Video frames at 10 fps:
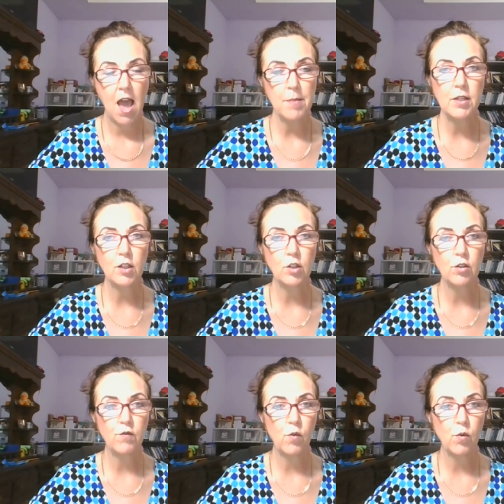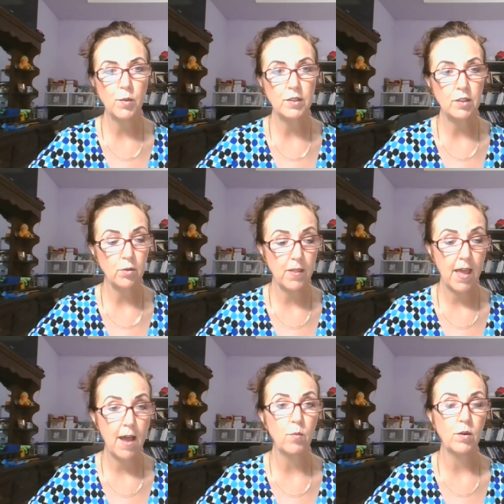I'm gonna look forward to
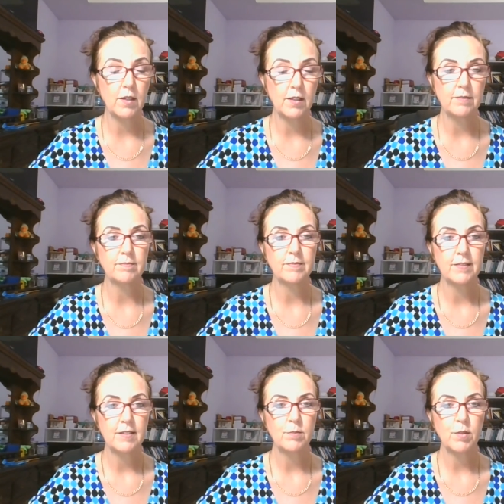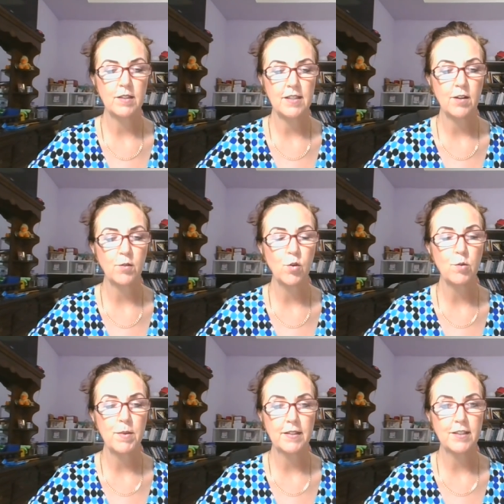that one because I don't know
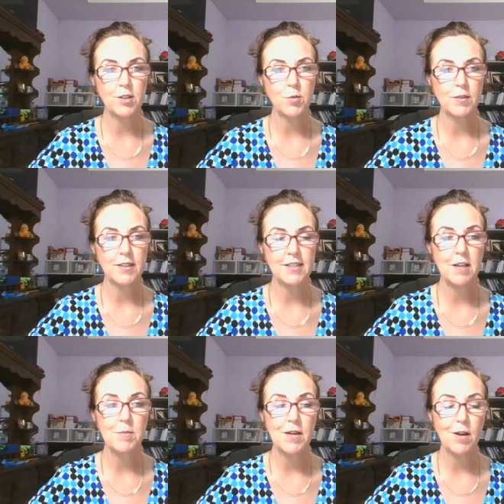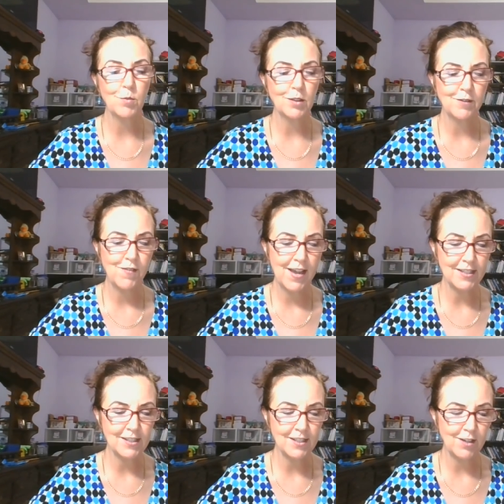about this one that's coming out really
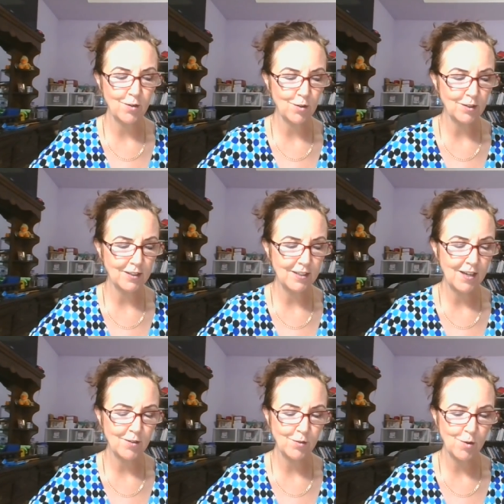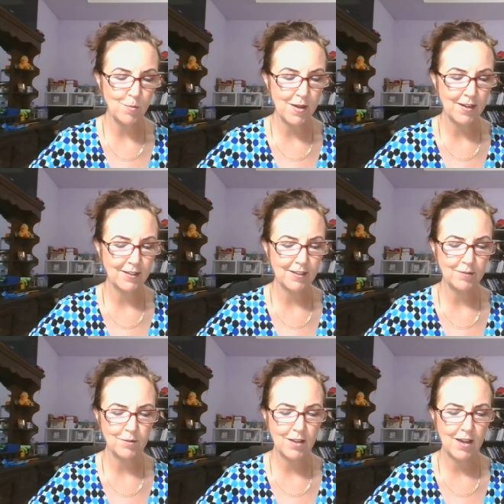fast and early. I don't know about it.
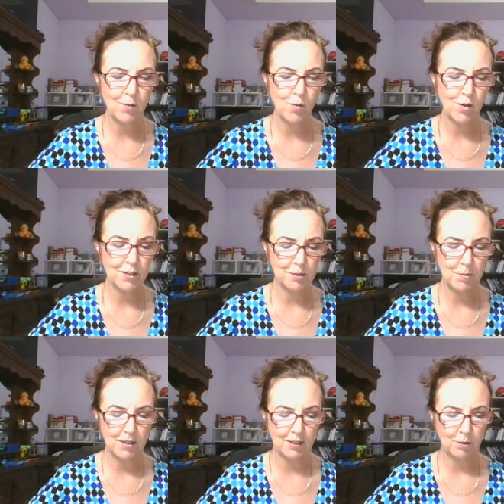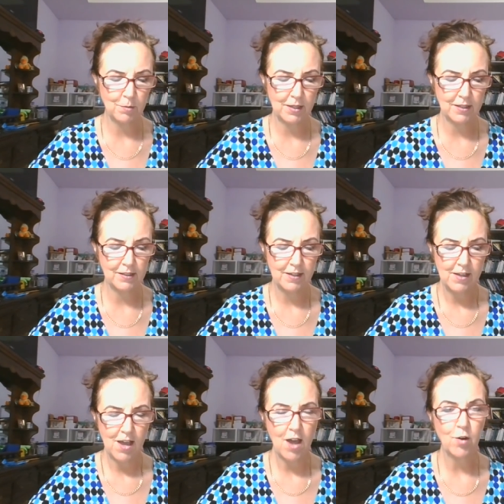it kind of worries me a little bit.
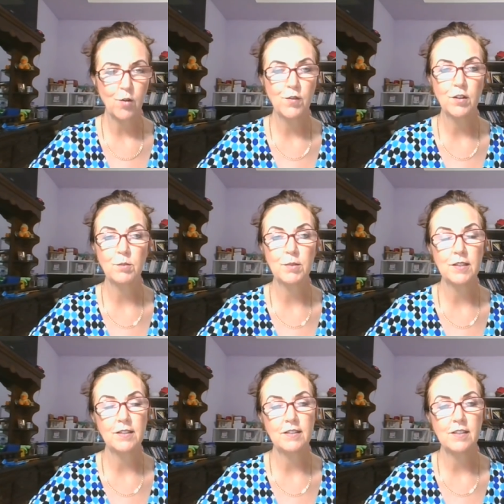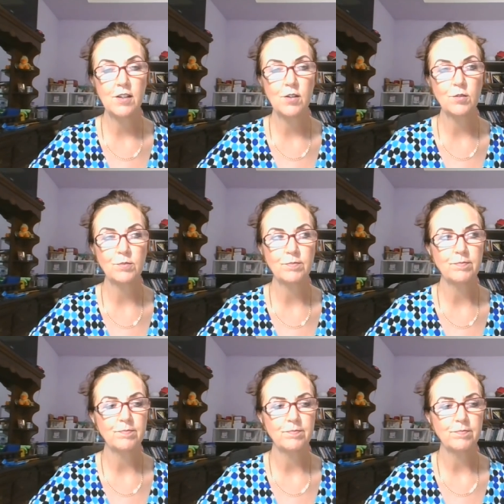I don't know if it'll be you know
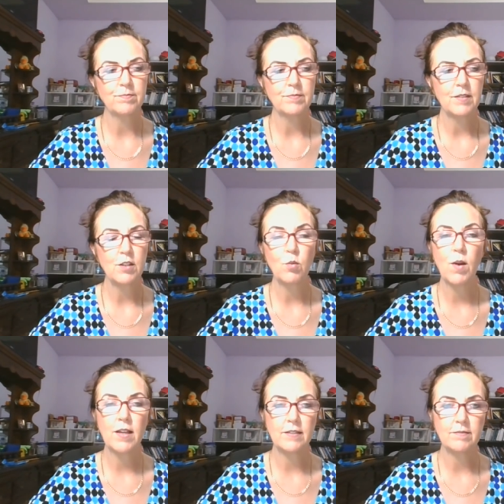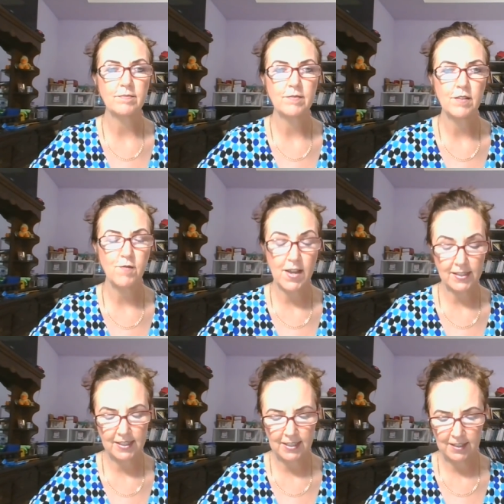the right
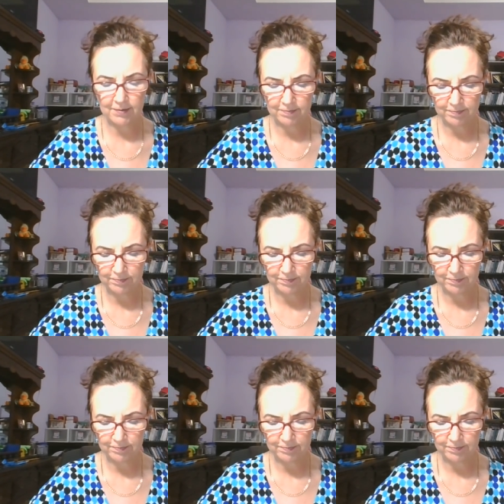vaccine.